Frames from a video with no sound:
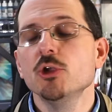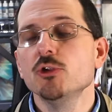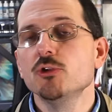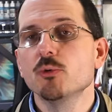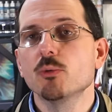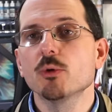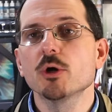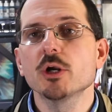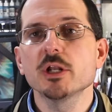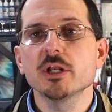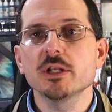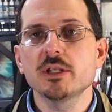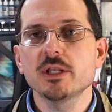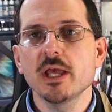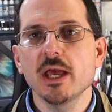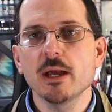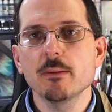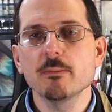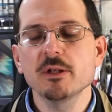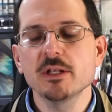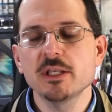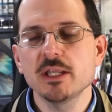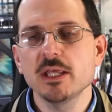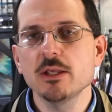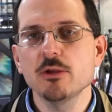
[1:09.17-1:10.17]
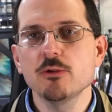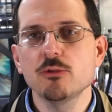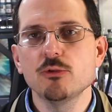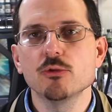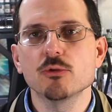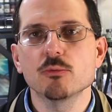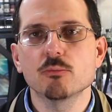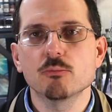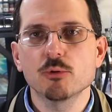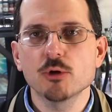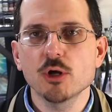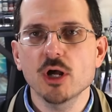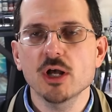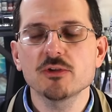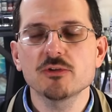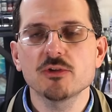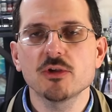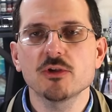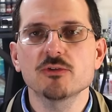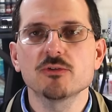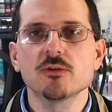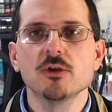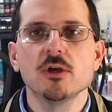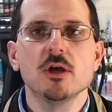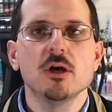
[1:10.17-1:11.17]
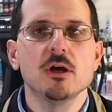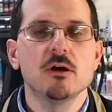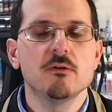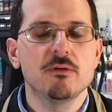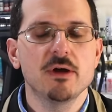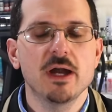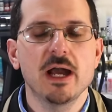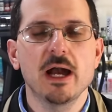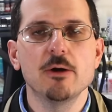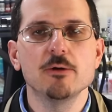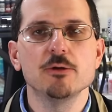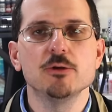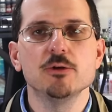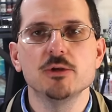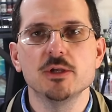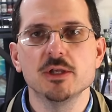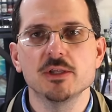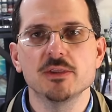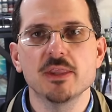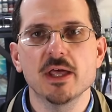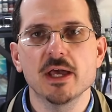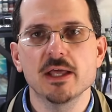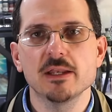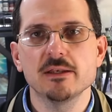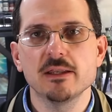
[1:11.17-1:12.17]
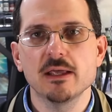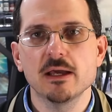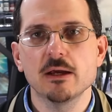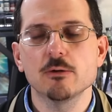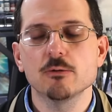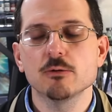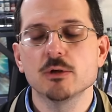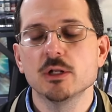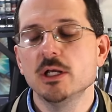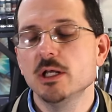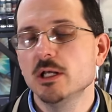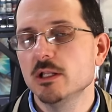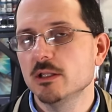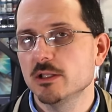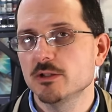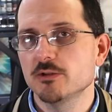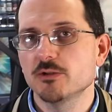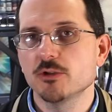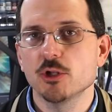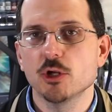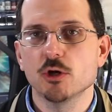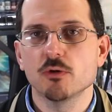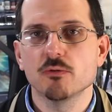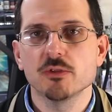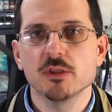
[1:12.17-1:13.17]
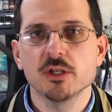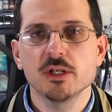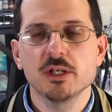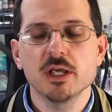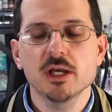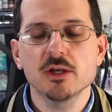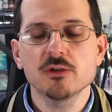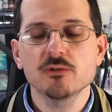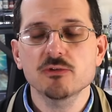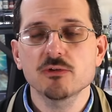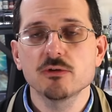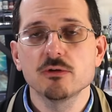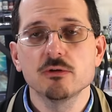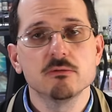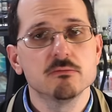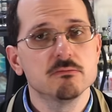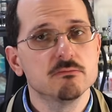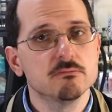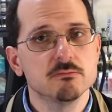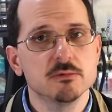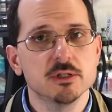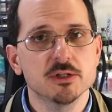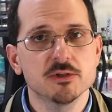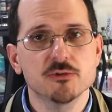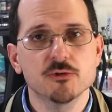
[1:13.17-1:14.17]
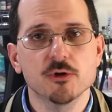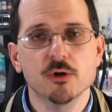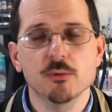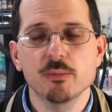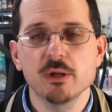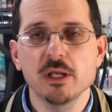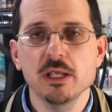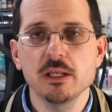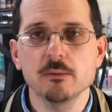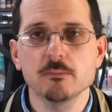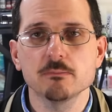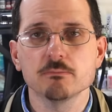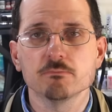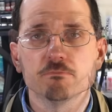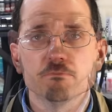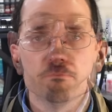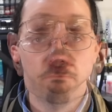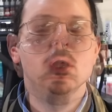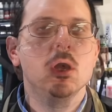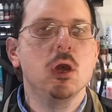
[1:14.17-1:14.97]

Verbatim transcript: So we're going to take you through the process of how you get that down. Let's get over to the desk. Let's start painting.